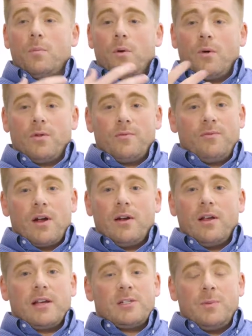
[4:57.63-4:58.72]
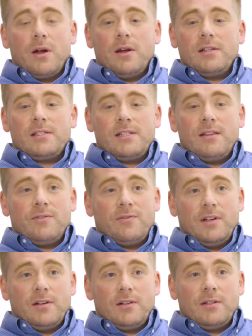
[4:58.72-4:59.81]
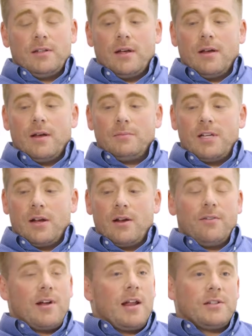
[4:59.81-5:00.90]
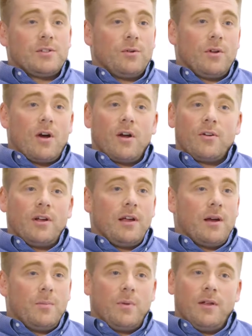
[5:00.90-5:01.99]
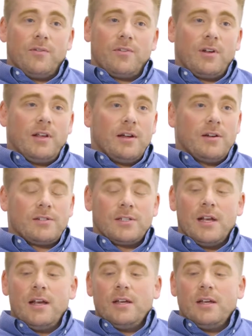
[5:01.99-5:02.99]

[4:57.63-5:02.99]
Both very experienced in the field. Terry ran his own concrete company for years.